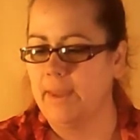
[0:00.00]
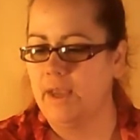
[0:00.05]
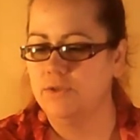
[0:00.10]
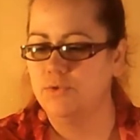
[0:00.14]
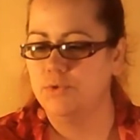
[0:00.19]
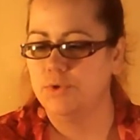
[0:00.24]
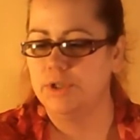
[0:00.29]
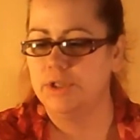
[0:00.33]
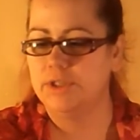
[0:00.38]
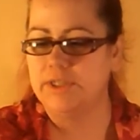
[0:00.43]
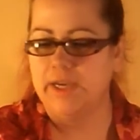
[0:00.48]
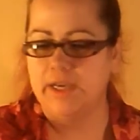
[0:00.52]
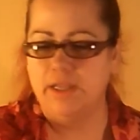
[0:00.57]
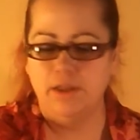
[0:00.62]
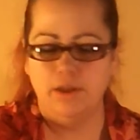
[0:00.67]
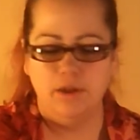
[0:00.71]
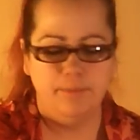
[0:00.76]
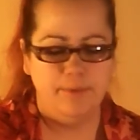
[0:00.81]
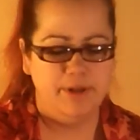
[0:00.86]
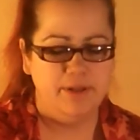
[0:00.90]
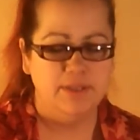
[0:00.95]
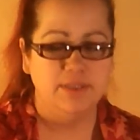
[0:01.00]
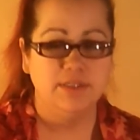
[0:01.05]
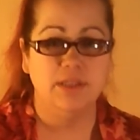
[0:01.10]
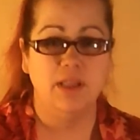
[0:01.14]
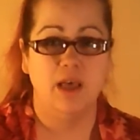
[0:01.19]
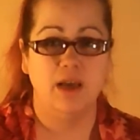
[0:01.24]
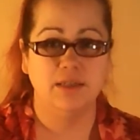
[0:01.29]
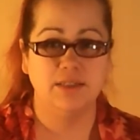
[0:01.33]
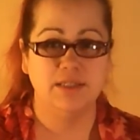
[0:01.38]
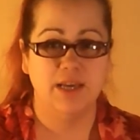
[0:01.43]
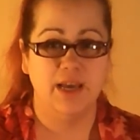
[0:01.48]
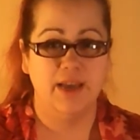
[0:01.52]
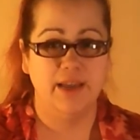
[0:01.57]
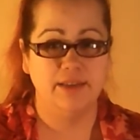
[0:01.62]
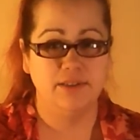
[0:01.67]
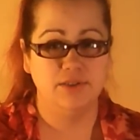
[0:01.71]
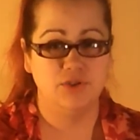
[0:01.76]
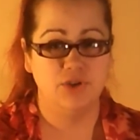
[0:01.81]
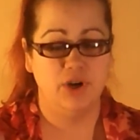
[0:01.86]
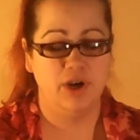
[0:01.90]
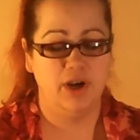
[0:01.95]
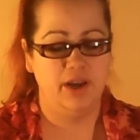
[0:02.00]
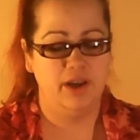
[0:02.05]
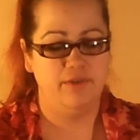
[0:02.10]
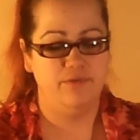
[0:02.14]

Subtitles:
is we're going to take a little bit of this Loctite, try